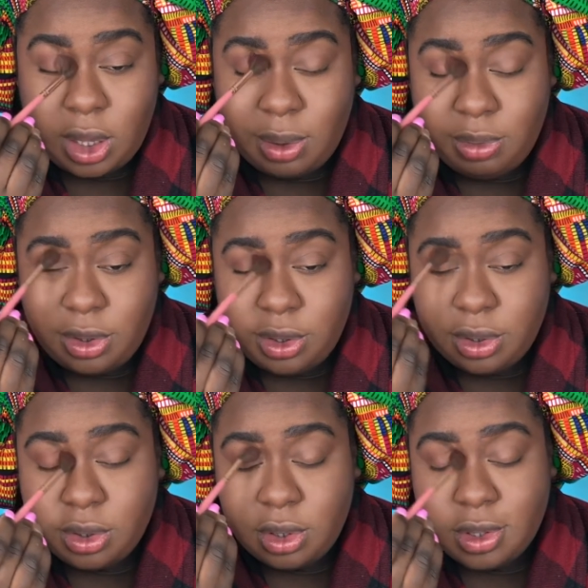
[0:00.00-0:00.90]
I'm
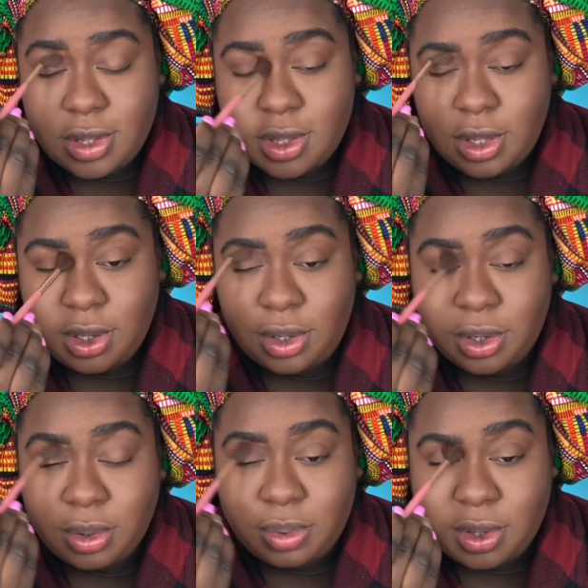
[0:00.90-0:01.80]
literally sitting
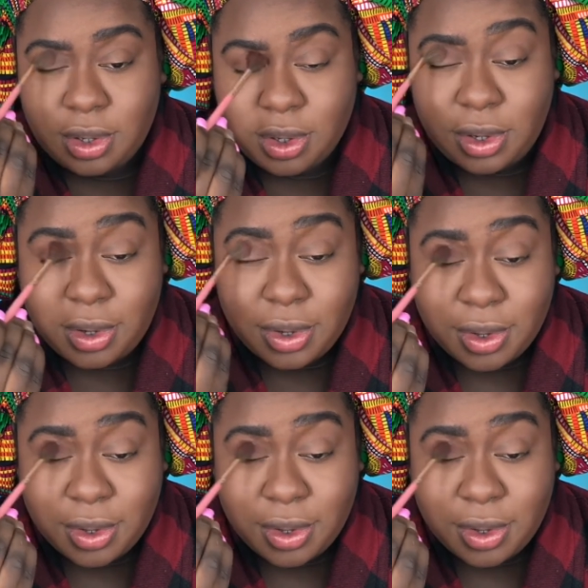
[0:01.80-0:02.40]
up here